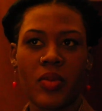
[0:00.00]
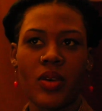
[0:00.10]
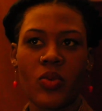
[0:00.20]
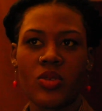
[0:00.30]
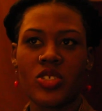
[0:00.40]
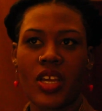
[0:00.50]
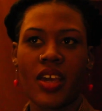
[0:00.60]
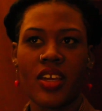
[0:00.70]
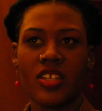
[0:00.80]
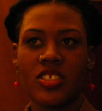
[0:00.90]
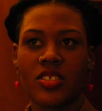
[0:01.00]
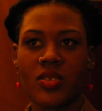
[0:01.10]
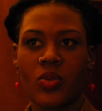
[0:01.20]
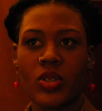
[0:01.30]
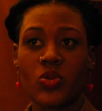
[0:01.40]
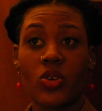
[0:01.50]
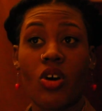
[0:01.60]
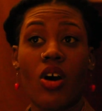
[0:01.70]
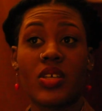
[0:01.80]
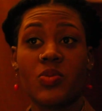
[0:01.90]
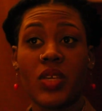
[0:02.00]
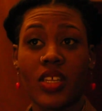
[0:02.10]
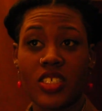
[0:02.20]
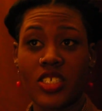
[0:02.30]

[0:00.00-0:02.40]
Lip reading: me will change, which will cause me to